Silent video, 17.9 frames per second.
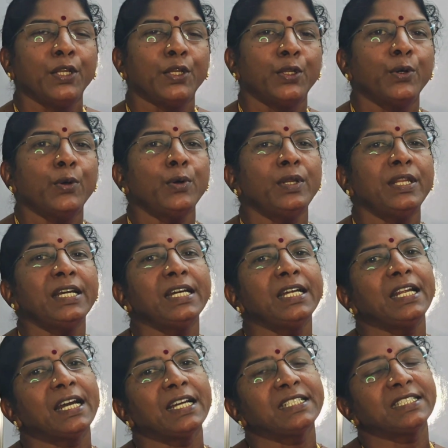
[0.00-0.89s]
no
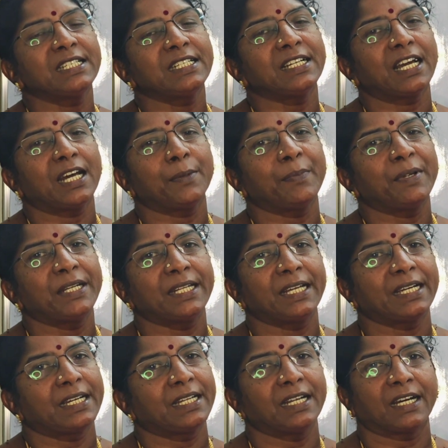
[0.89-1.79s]
legal action can be
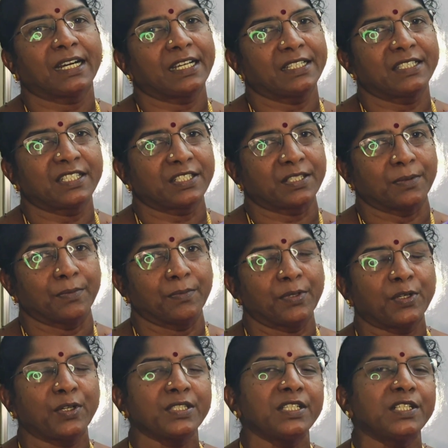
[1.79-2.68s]
taken against him
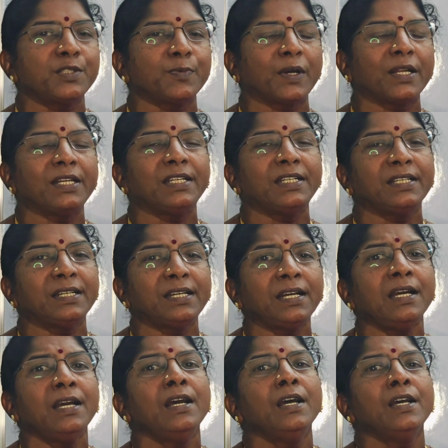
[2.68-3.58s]
because it's only
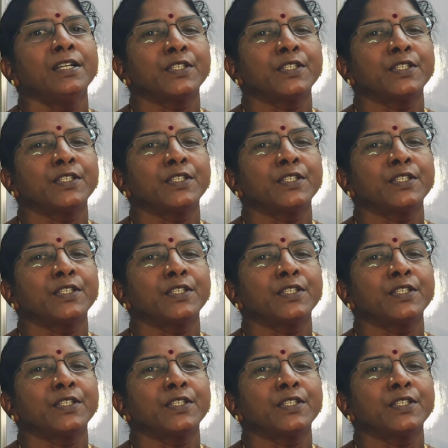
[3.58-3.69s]
a